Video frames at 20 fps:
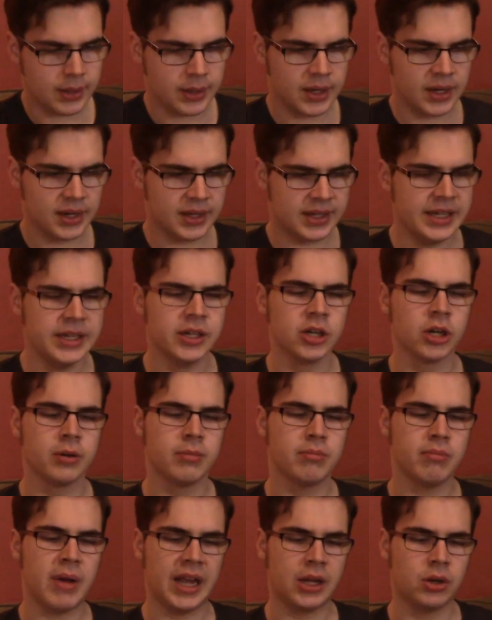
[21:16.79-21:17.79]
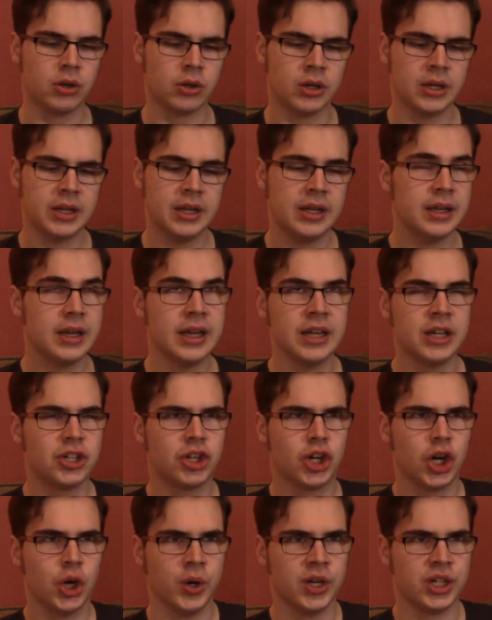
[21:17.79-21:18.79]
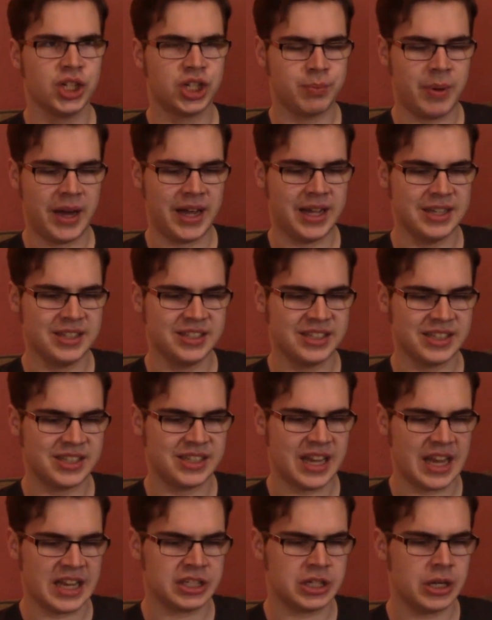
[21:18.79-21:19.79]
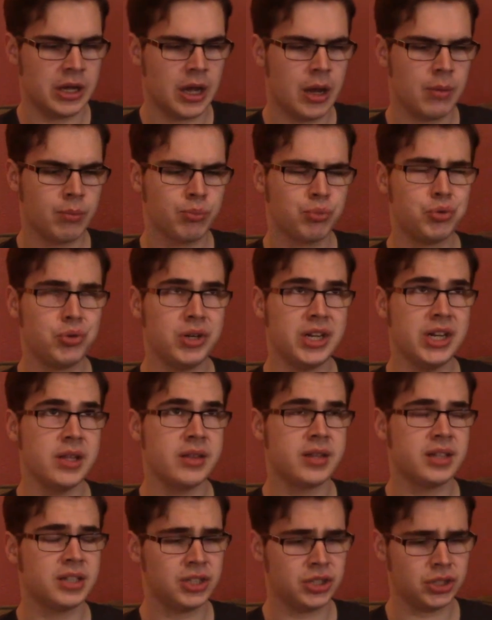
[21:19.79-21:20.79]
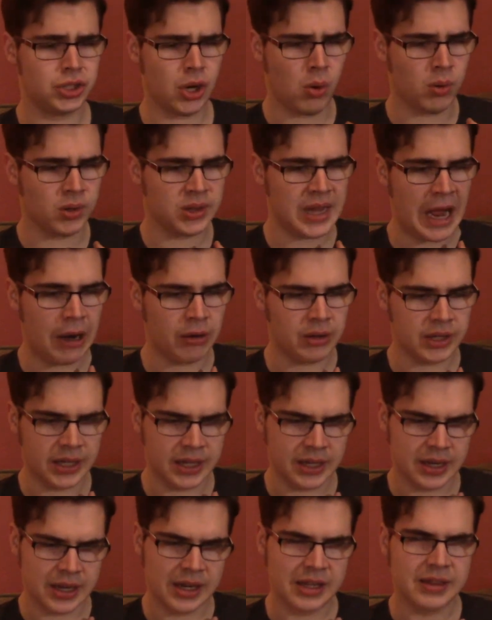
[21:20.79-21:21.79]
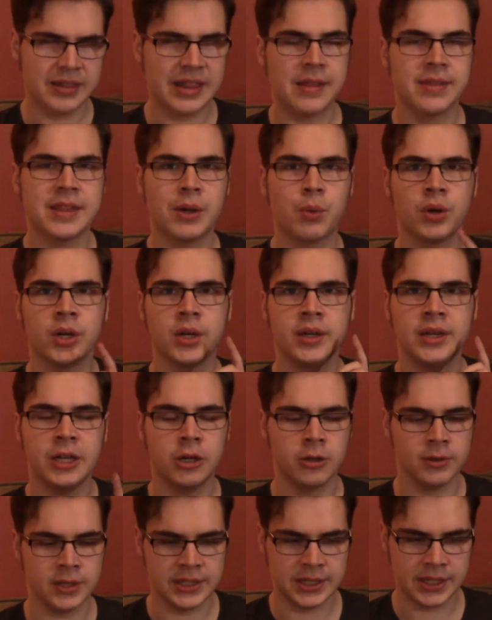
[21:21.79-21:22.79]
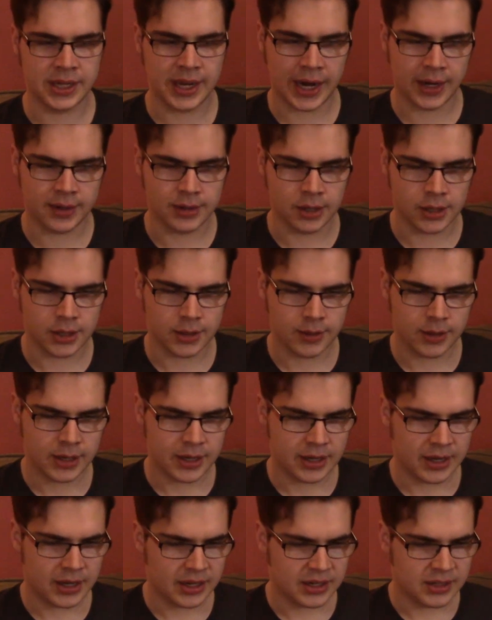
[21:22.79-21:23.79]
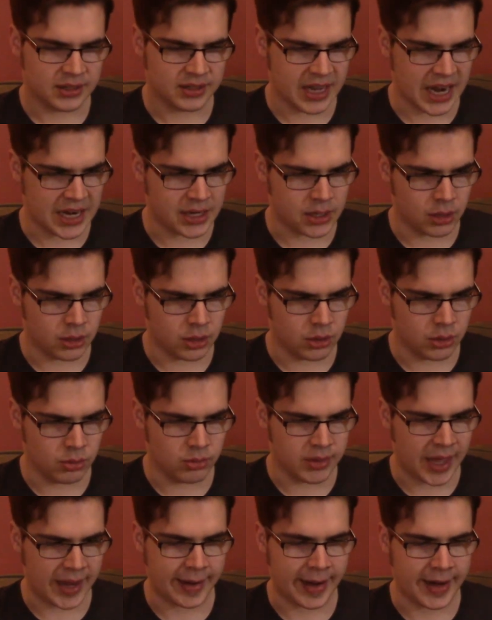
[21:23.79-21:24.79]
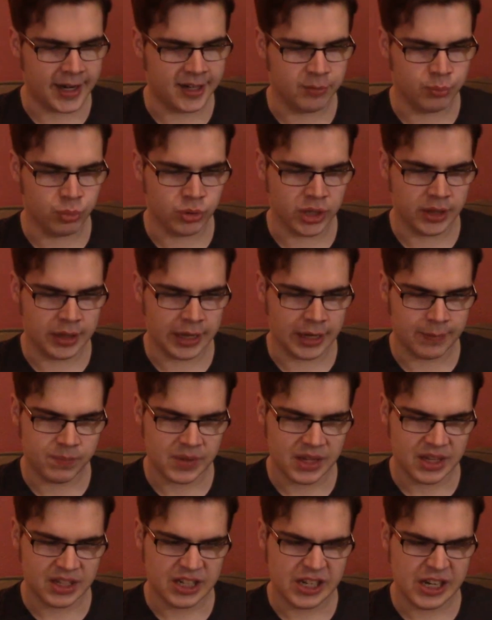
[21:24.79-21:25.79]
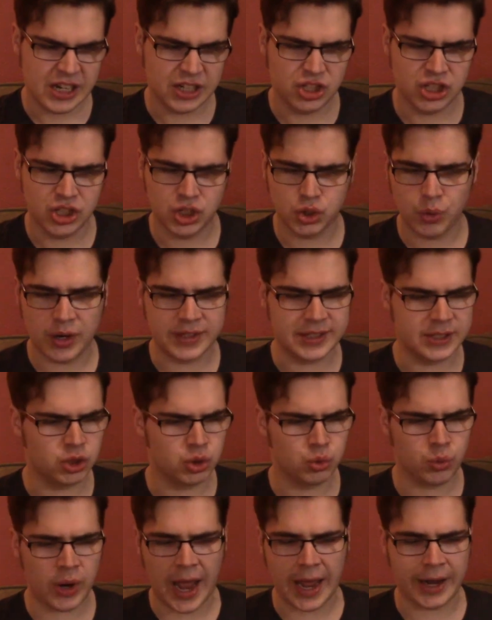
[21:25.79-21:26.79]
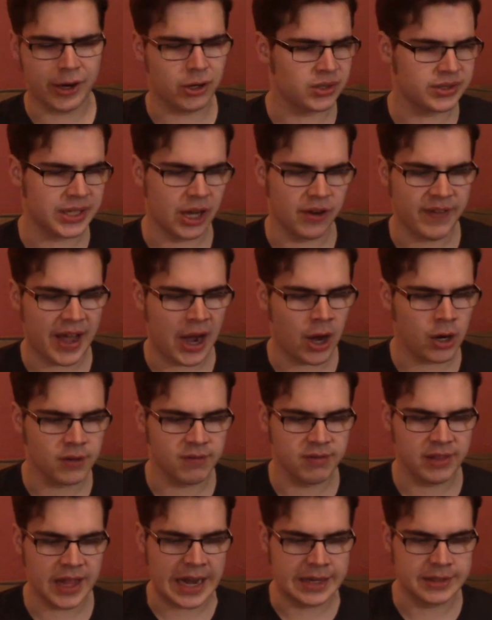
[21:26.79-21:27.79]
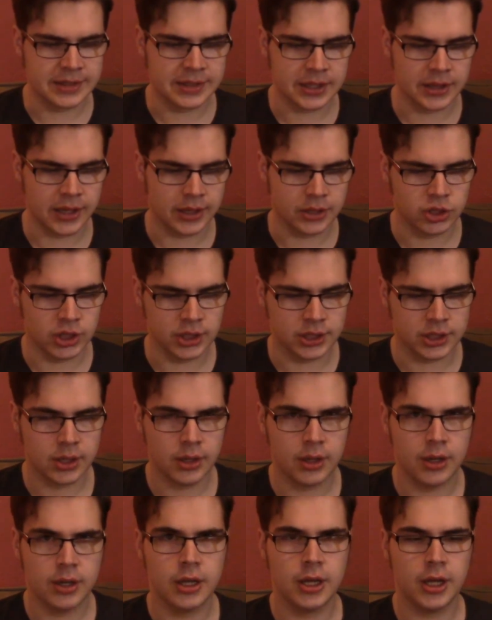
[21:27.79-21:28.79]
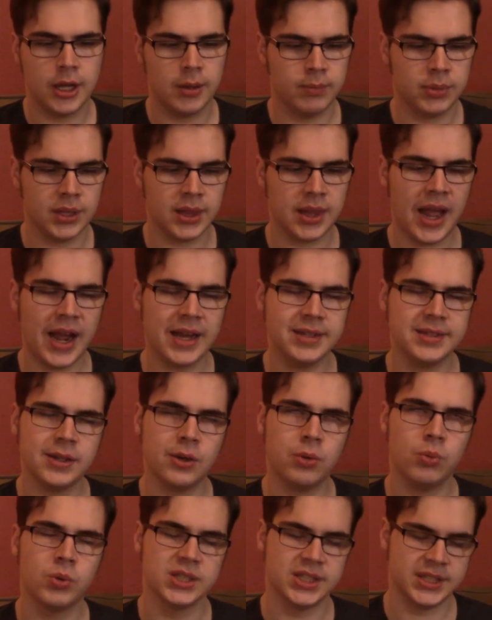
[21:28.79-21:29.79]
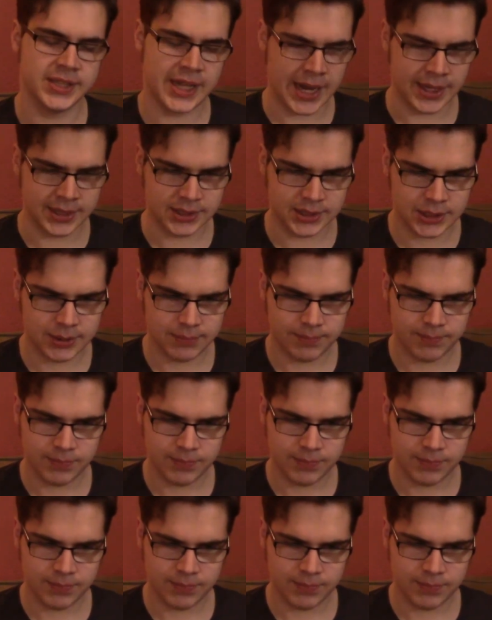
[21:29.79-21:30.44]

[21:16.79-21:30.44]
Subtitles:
Here, Michael, encouraged by his success, breathed so loudly that they were nearly detected. Nana knew that kind of breathing, and she tried to drag herself out of Liza's clutches. But Liza was dense.